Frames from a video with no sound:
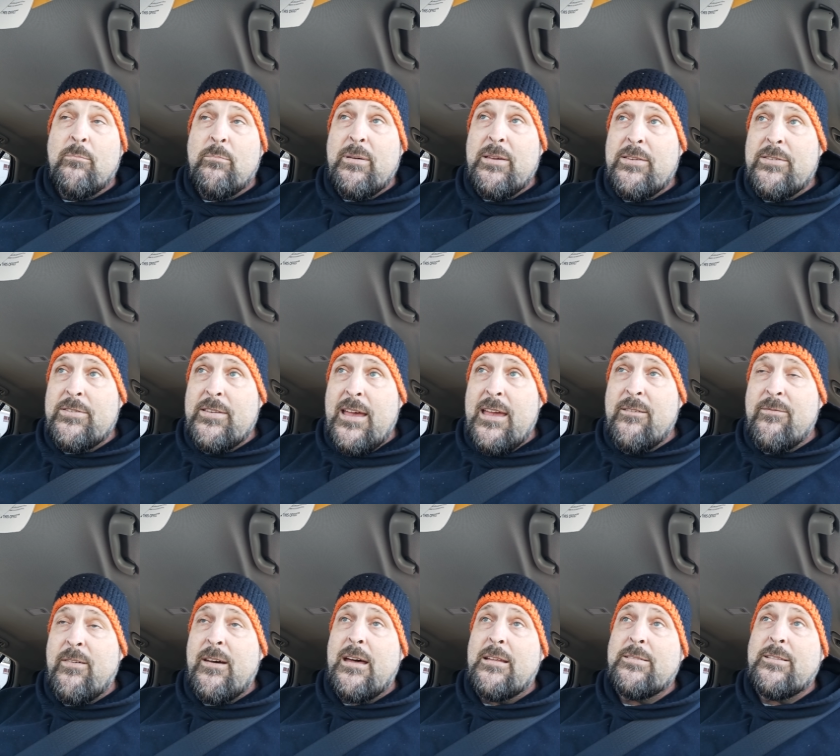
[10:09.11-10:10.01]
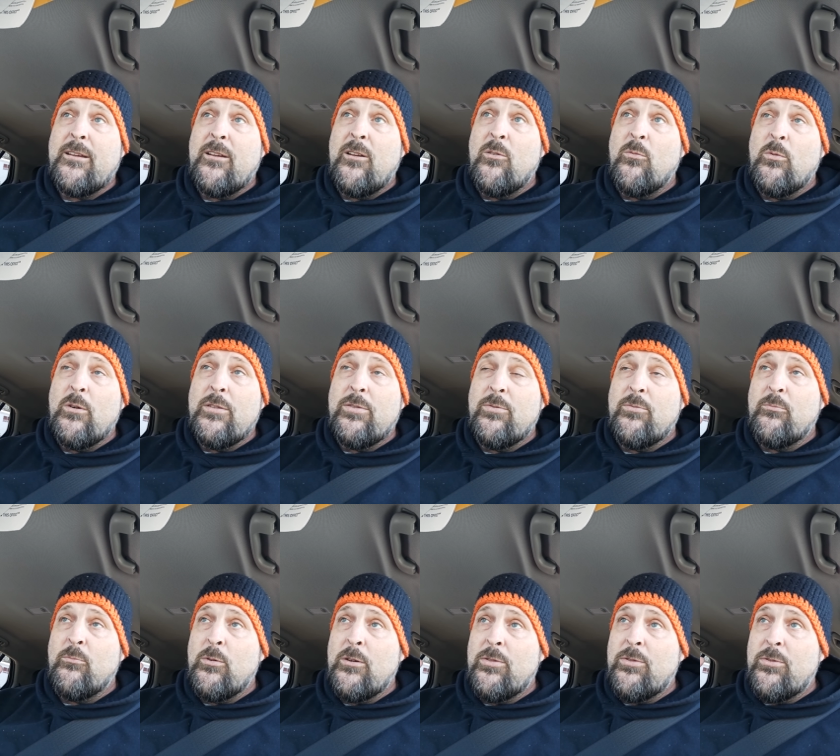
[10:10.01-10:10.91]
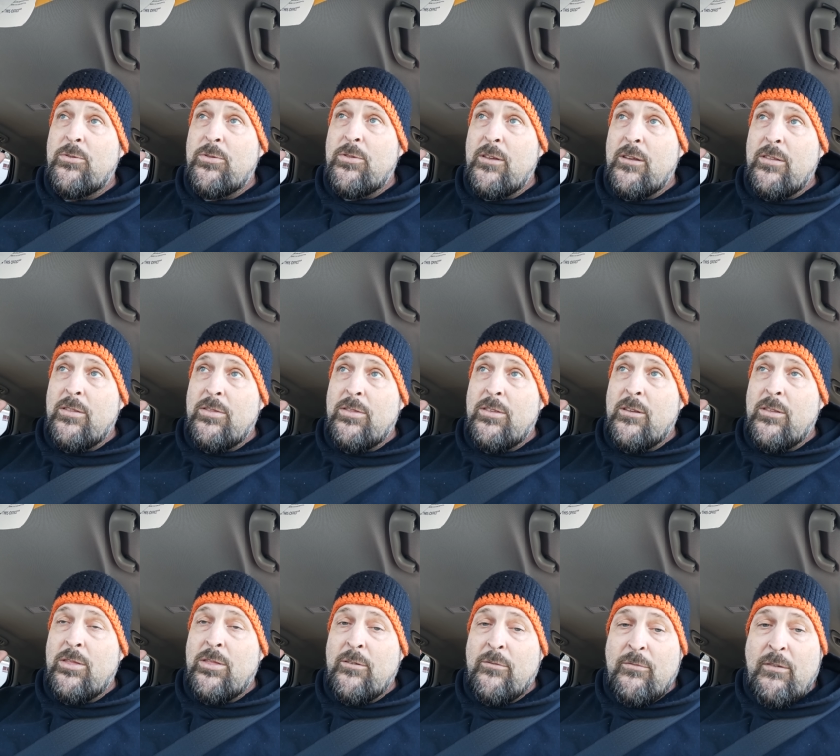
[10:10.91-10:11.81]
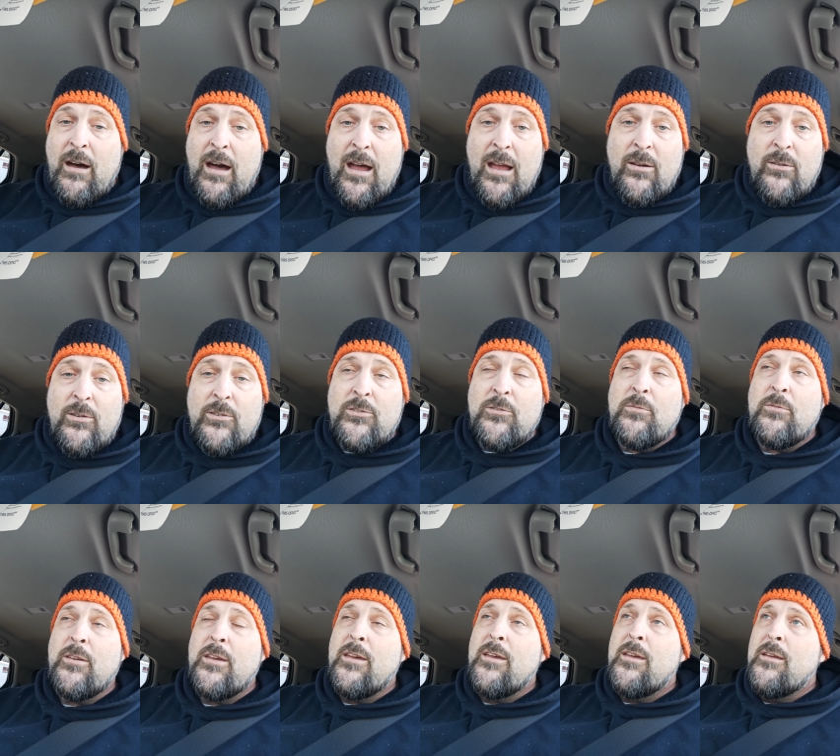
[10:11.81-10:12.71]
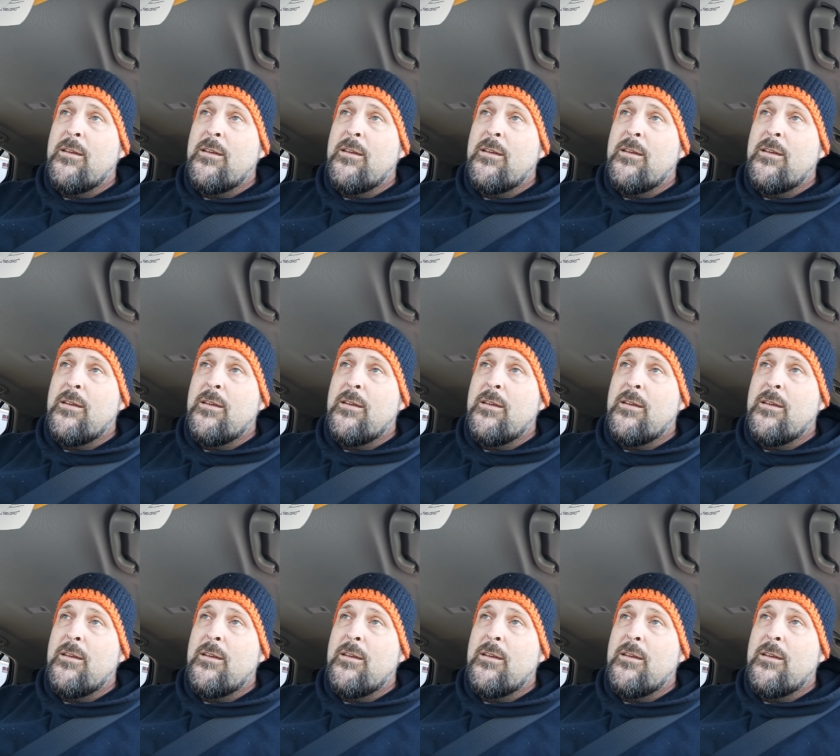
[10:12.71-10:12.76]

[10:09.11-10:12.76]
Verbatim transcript: Be safe out there with with the the, the virus.